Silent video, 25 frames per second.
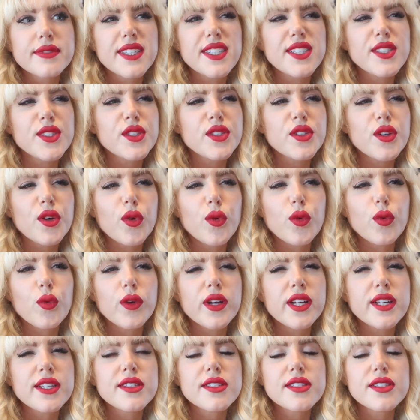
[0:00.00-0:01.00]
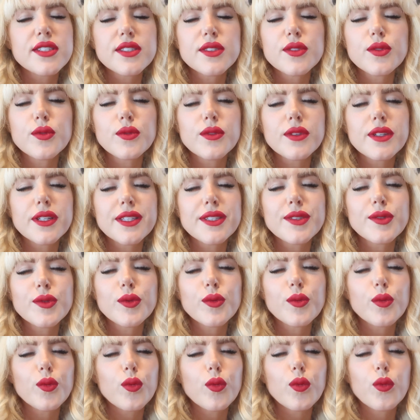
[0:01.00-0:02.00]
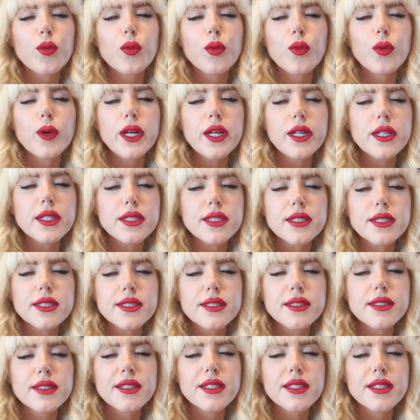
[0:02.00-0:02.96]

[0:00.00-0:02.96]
It's so, it's just, it's weird